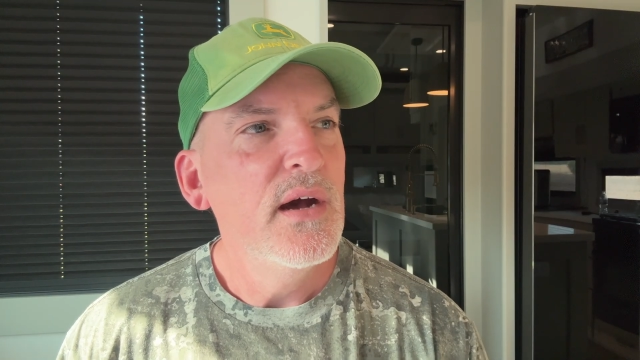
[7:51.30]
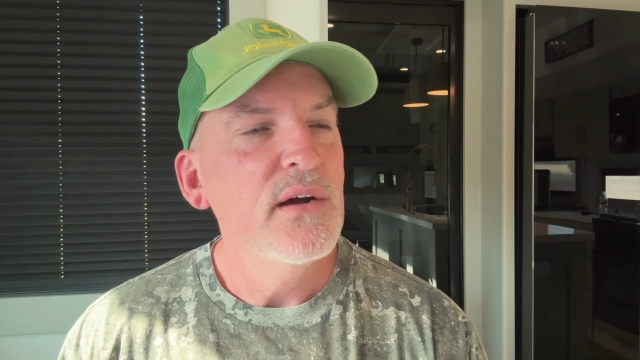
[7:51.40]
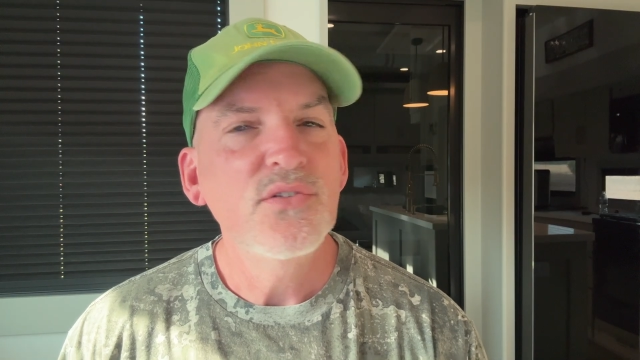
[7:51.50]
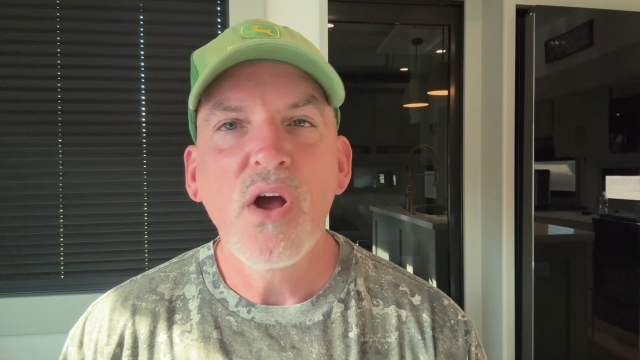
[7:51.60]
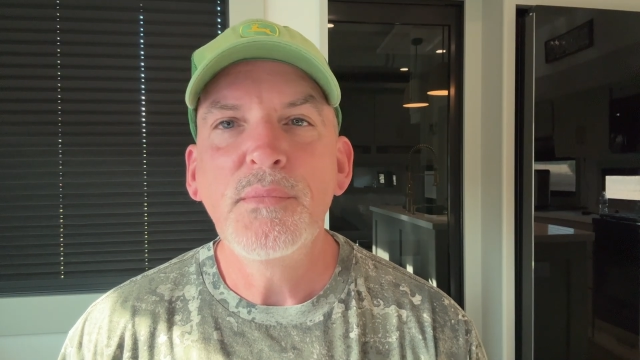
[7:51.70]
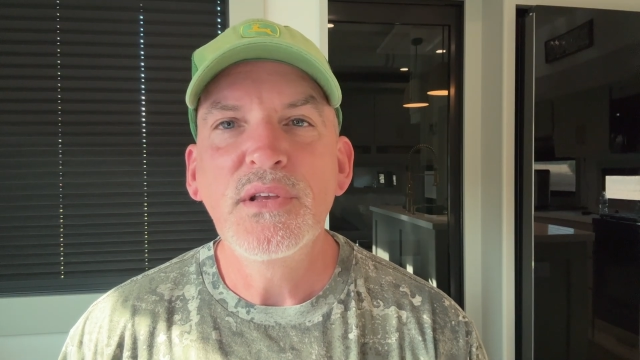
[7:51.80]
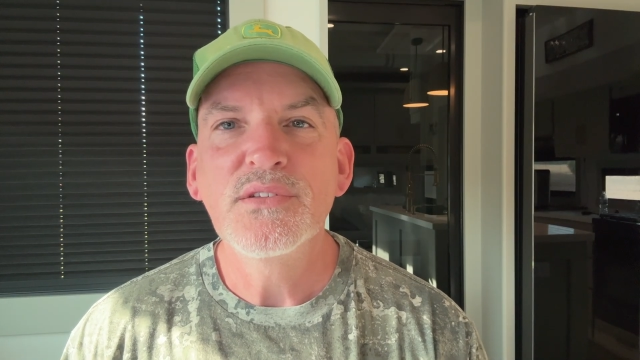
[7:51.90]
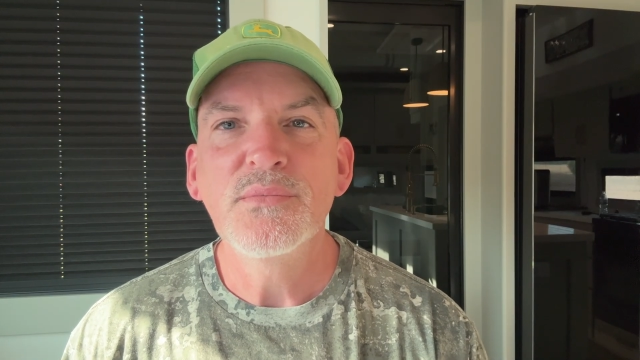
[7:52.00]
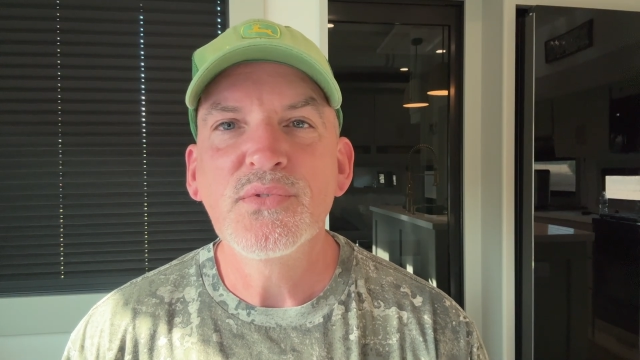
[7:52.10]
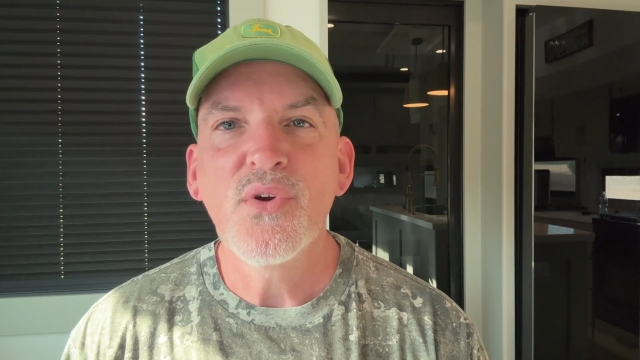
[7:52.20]
Drop me a
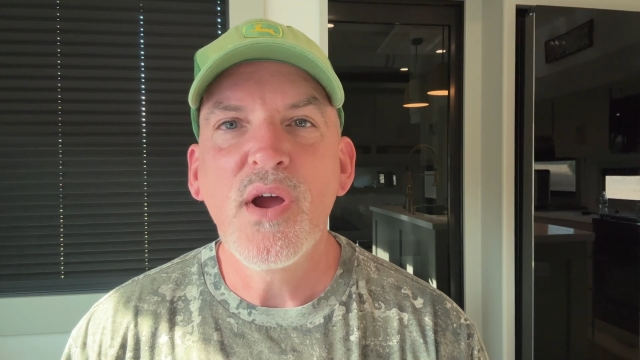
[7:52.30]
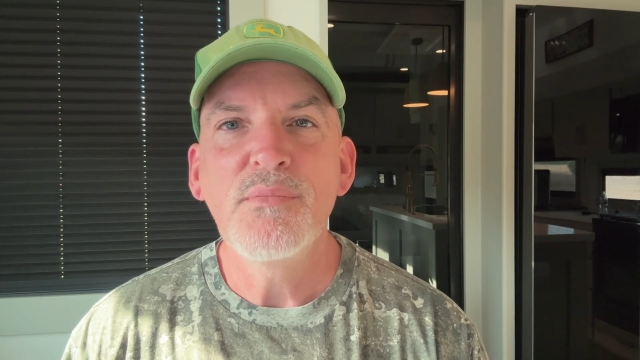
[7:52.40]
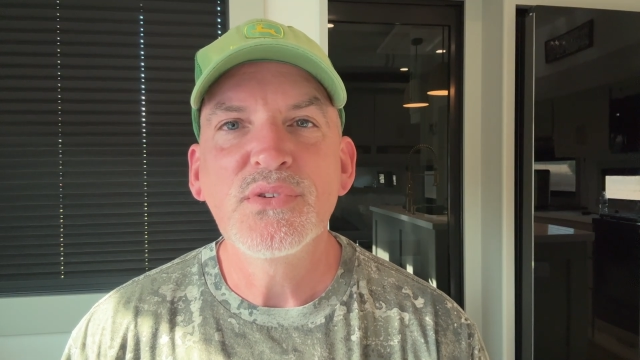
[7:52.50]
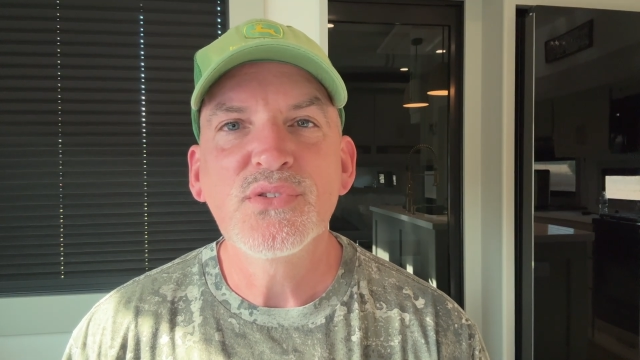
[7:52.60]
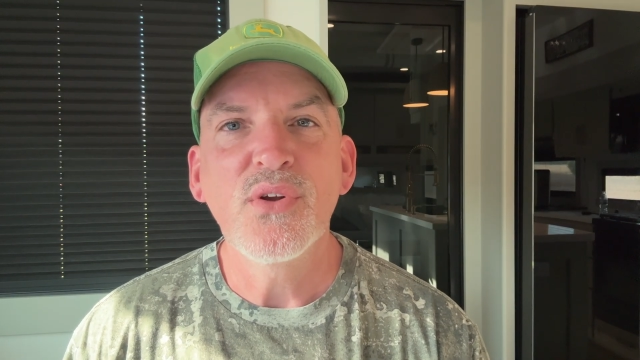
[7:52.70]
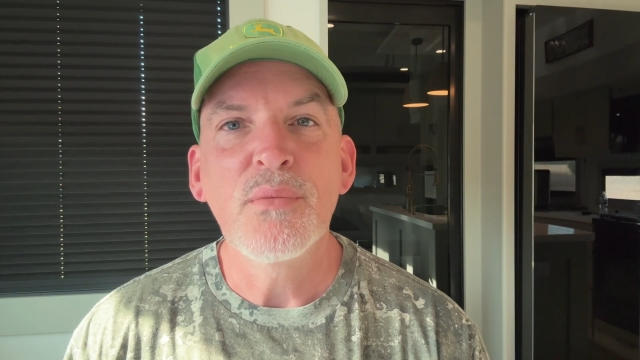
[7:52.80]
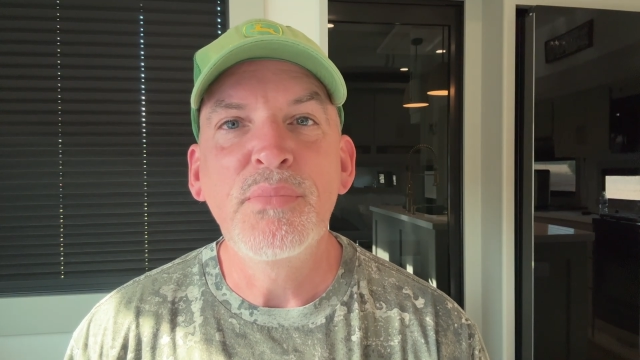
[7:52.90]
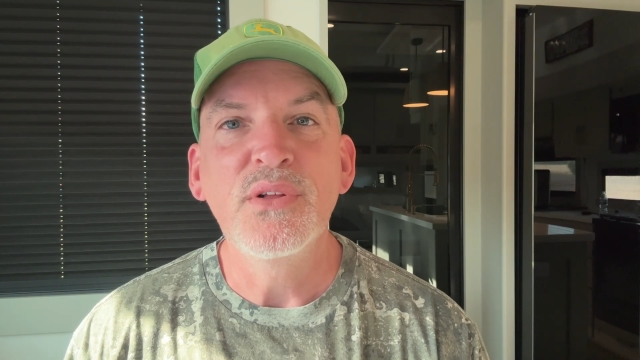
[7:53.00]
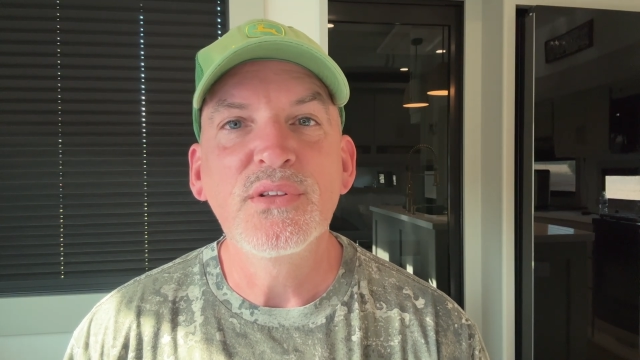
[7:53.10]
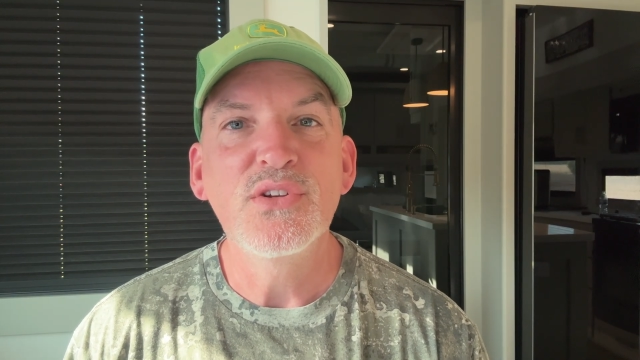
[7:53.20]
subscribe. We're starting to
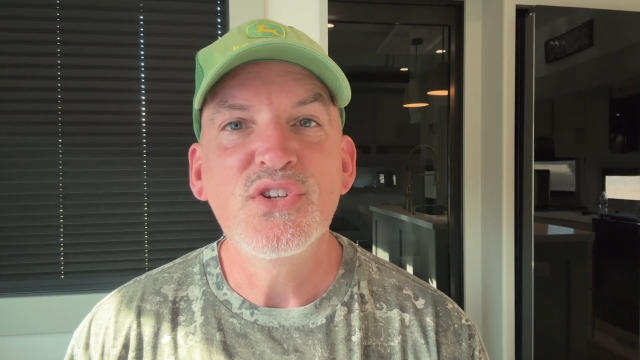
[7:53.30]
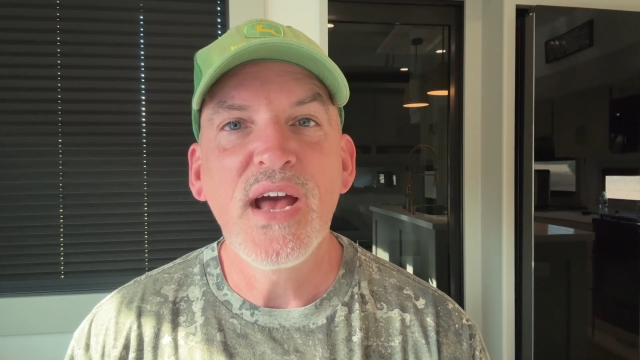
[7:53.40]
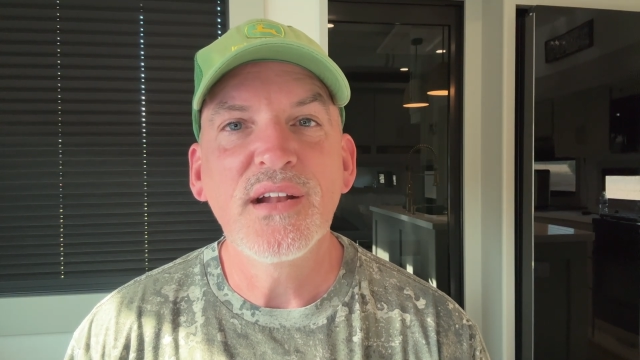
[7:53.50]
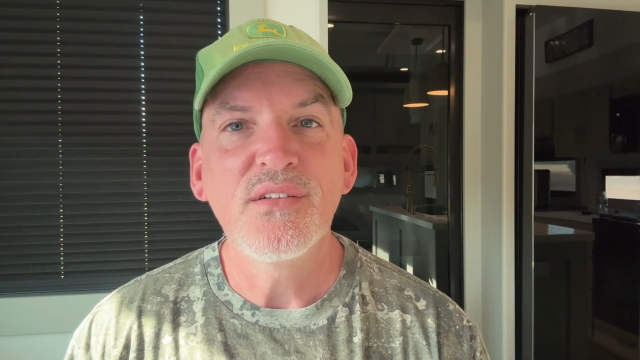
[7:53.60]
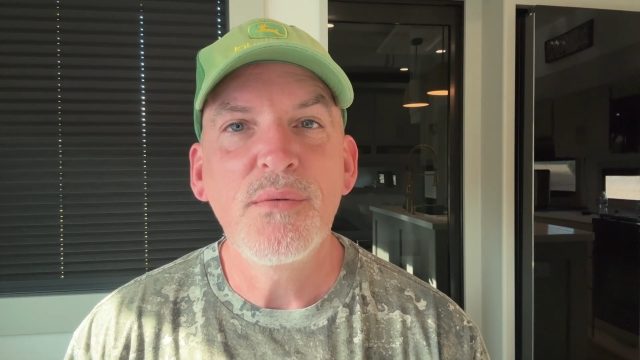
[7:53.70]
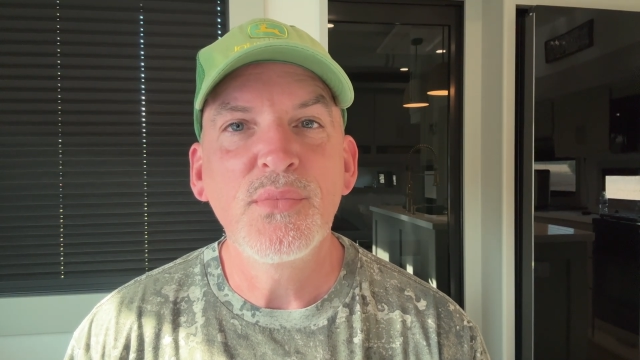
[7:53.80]
build this channel up.